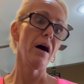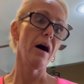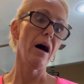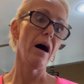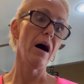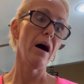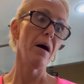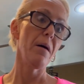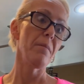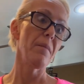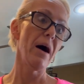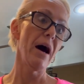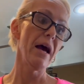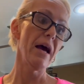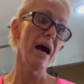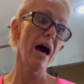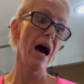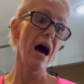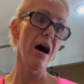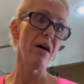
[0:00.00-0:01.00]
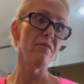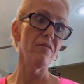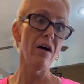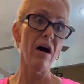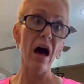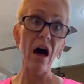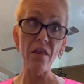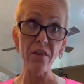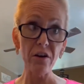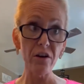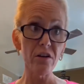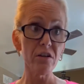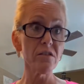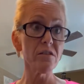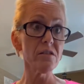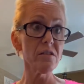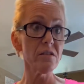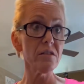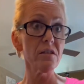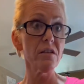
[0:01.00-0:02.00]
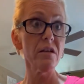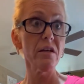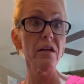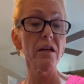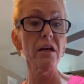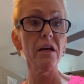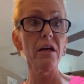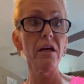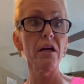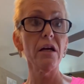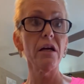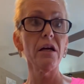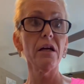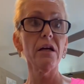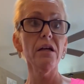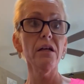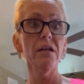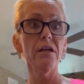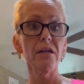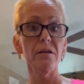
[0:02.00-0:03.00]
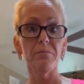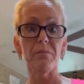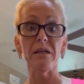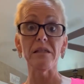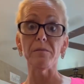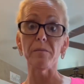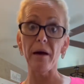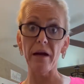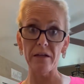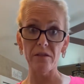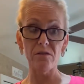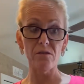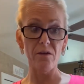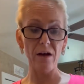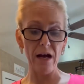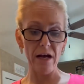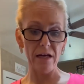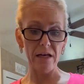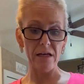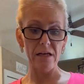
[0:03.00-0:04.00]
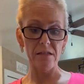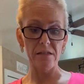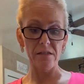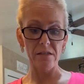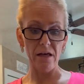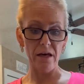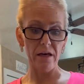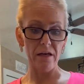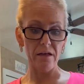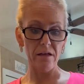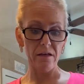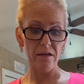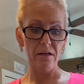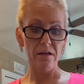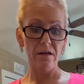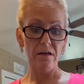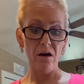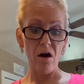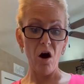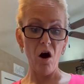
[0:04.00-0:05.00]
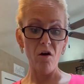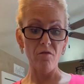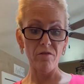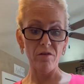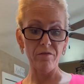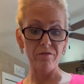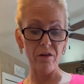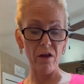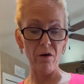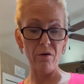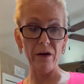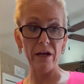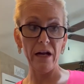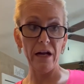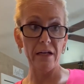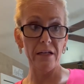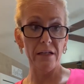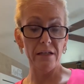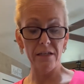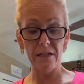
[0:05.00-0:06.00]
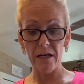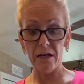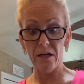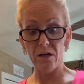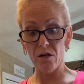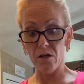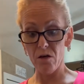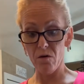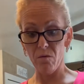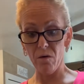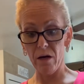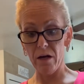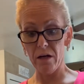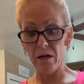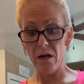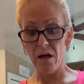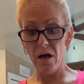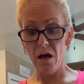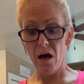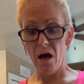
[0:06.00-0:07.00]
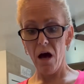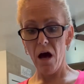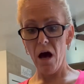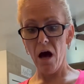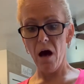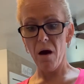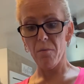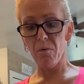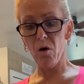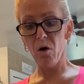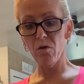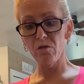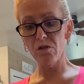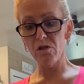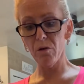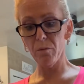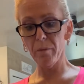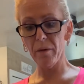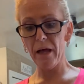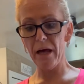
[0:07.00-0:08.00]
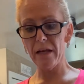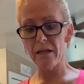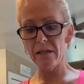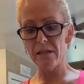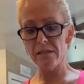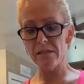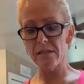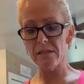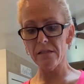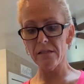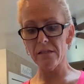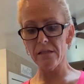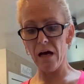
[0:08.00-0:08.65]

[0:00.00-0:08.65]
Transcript: I have others here. My spice rack is like overflowing. I need to get a new one. Coastal Blend, this is